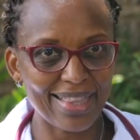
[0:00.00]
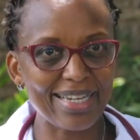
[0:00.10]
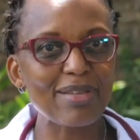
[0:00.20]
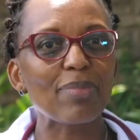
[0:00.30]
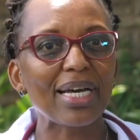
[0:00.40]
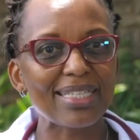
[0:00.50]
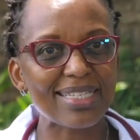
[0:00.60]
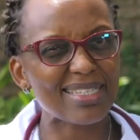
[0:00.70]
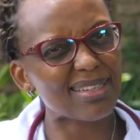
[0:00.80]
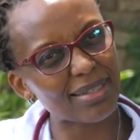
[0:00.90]
3
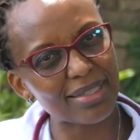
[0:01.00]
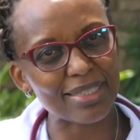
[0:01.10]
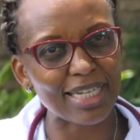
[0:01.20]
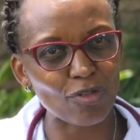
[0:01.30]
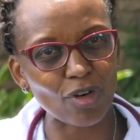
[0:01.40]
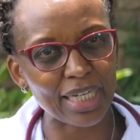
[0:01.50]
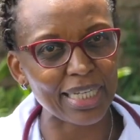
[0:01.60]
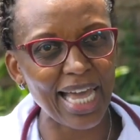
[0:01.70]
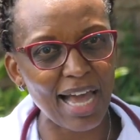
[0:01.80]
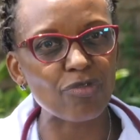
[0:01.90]
months
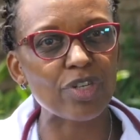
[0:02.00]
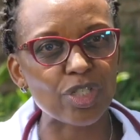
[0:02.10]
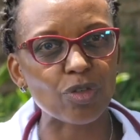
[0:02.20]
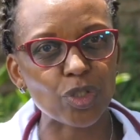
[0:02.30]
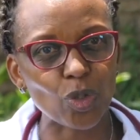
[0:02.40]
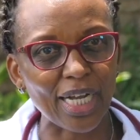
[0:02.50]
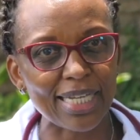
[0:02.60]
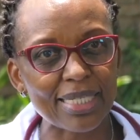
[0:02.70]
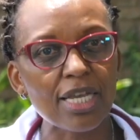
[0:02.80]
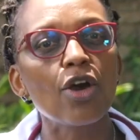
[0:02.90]
generally average of
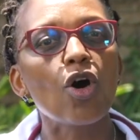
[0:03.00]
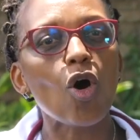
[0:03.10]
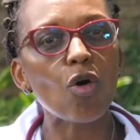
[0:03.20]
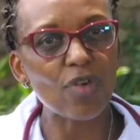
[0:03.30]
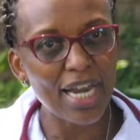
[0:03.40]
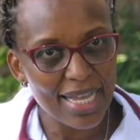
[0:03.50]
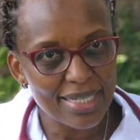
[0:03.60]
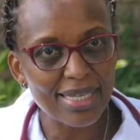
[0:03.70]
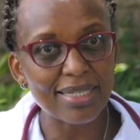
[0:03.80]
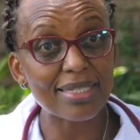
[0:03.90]
sugars, of less
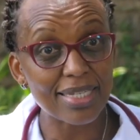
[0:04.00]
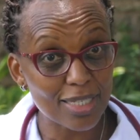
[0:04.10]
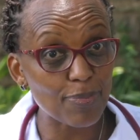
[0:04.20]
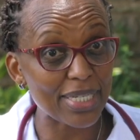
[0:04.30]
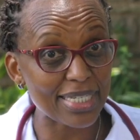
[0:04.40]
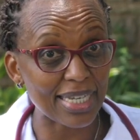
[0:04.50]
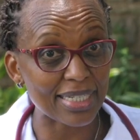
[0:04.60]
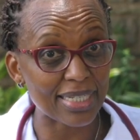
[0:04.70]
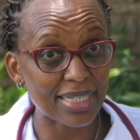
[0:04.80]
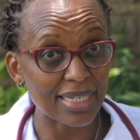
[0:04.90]
than
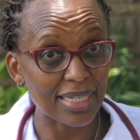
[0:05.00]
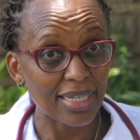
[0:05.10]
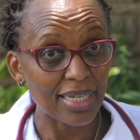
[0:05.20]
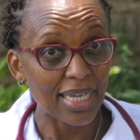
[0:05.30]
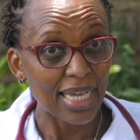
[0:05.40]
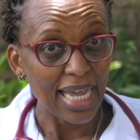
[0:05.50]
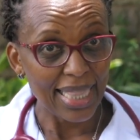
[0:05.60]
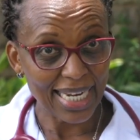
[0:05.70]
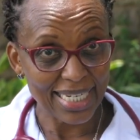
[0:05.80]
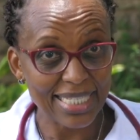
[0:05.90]
6%
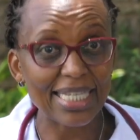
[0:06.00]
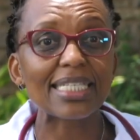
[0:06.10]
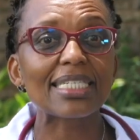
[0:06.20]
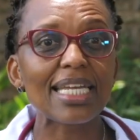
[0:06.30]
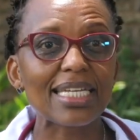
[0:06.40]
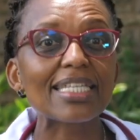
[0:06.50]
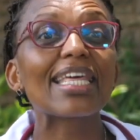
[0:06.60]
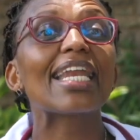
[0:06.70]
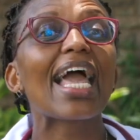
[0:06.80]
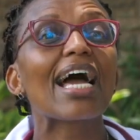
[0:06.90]
that is sustained,
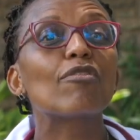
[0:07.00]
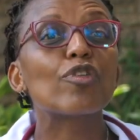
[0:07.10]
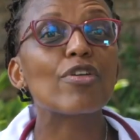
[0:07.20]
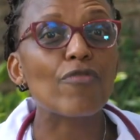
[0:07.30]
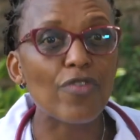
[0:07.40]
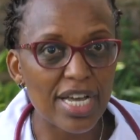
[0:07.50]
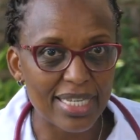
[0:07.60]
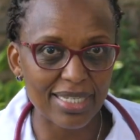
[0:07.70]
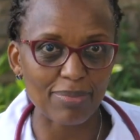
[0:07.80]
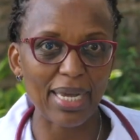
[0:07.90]
then I have
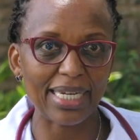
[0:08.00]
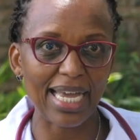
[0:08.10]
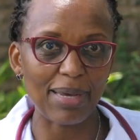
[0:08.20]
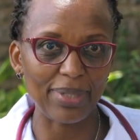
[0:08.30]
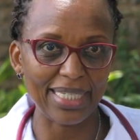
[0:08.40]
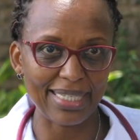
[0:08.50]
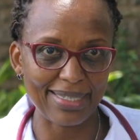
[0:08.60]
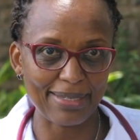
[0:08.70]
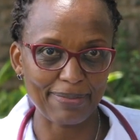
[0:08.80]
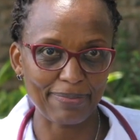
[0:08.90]
reversed my
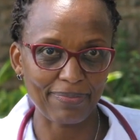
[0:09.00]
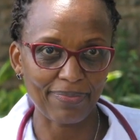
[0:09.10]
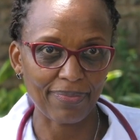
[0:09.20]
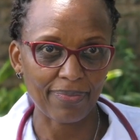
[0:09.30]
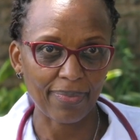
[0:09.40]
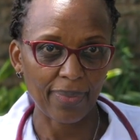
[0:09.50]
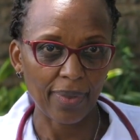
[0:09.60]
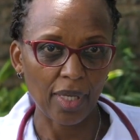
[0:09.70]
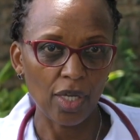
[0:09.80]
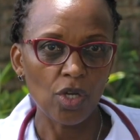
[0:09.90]
diabetes.
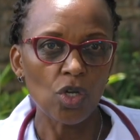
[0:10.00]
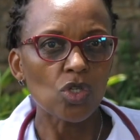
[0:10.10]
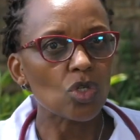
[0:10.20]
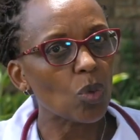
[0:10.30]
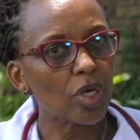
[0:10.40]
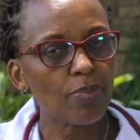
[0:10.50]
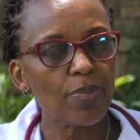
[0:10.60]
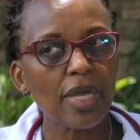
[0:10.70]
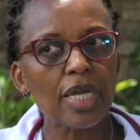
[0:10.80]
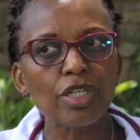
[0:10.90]
So what
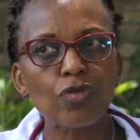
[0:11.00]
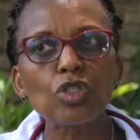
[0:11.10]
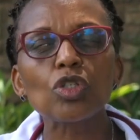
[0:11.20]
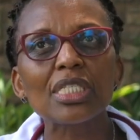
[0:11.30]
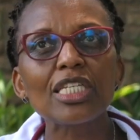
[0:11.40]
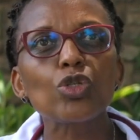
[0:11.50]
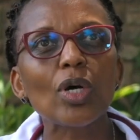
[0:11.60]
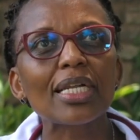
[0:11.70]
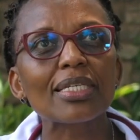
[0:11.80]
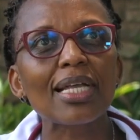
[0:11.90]
individuals need to
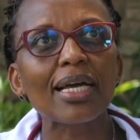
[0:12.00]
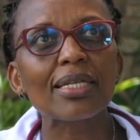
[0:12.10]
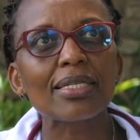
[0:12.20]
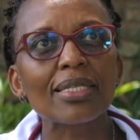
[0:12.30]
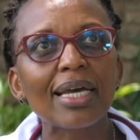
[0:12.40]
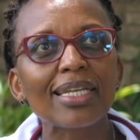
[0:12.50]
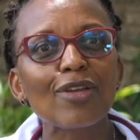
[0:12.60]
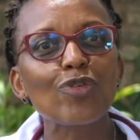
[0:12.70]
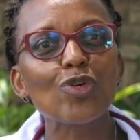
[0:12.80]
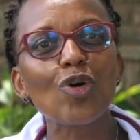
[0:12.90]
understand is that
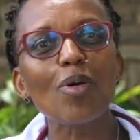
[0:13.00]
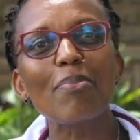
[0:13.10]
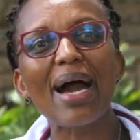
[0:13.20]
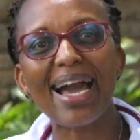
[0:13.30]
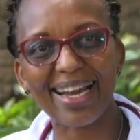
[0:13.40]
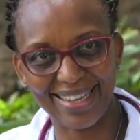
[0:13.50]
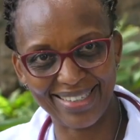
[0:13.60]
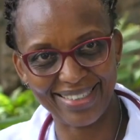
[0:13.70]
if you go back